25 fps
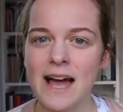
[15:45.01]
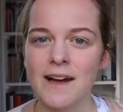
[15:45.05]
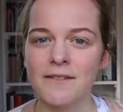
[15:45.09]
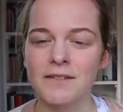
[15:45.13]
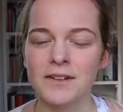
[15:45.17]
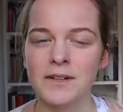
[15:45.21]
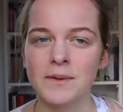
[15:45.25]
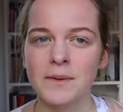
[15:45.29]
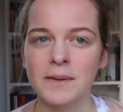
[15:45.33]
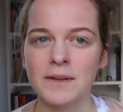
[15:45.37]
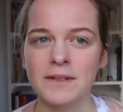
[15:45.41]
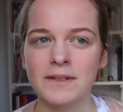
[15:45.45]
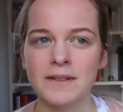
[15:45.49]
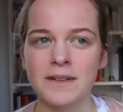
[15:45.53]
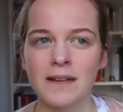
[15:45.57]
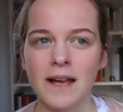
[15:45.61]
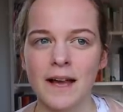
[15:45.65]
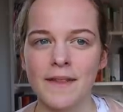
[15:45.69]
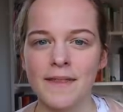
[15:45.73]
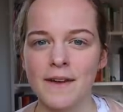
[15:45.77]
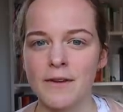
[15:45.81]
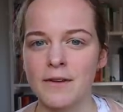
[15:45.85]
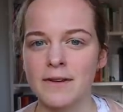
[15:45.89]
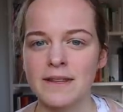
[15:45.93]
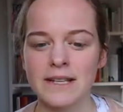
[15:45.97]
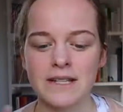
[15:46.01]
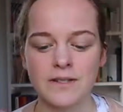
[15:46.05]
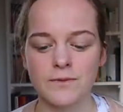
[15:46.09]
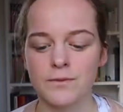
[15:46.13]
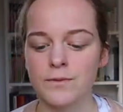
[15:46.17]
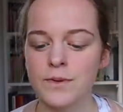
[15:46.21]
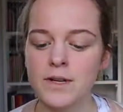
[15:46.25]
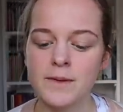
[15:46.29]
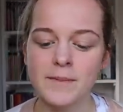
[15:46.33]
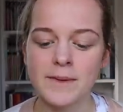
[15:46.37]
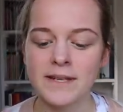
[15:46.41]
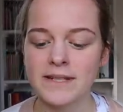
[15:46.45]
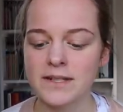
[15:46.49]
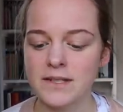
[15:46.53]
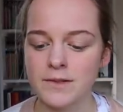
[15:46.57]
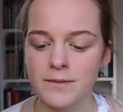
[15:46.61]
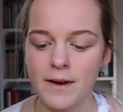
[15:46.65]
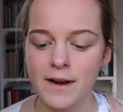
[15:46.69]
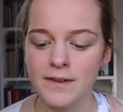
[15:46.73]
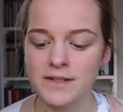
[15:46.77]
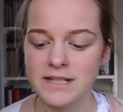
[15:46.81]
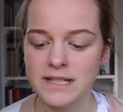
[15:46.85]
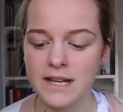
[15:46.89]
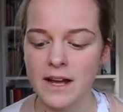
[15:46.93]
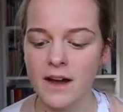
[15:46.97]
everyone, and there are these rumours
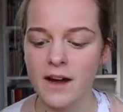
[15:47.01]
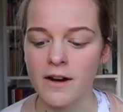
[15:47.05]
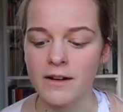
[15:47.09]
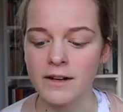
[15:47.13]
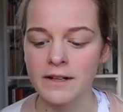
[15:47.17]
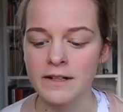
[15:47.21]
surrounding her,